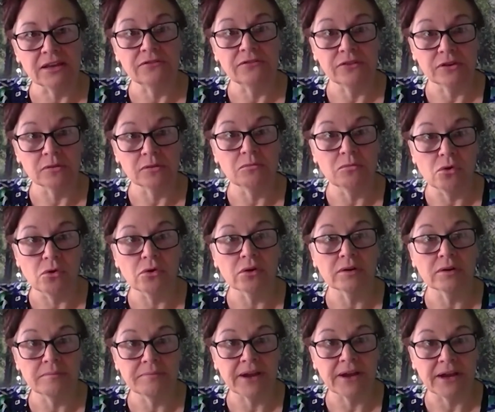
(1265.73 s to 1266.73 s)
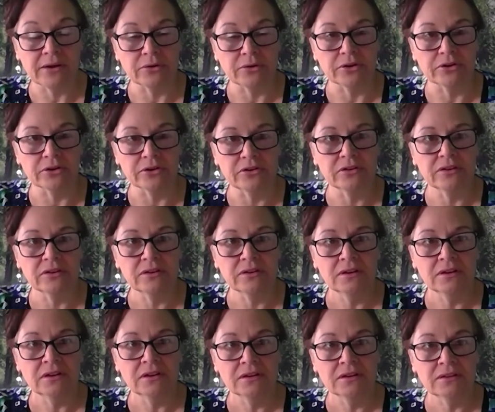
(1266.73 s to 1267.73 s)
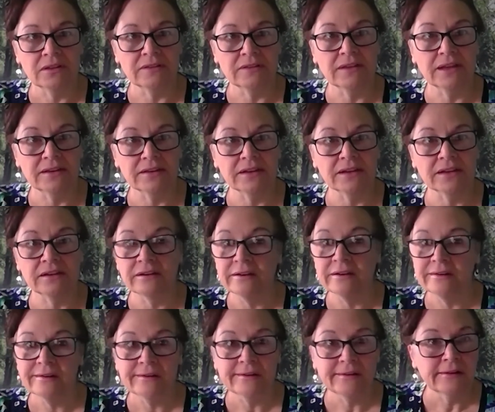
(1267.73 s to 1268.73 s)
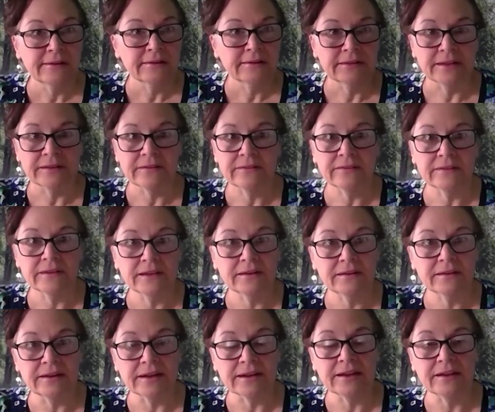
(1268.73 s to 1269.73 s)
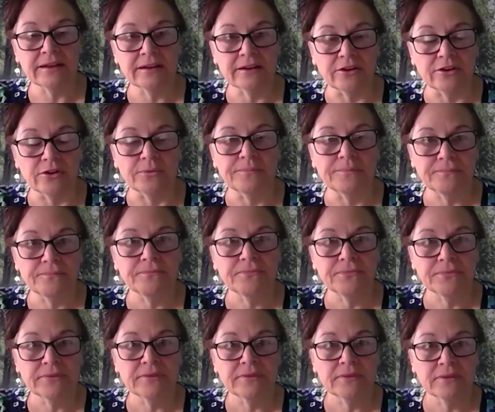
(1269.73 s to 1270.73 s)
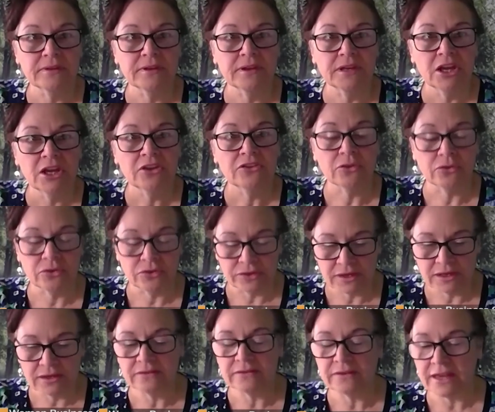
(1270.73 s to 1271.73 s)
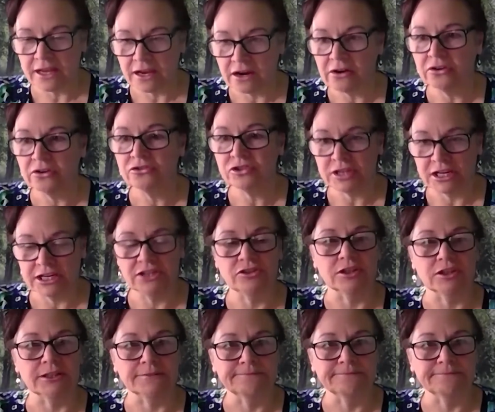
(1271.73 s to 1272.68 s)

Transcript: feel more empowered than they did less than a decade ago. So things they are changing.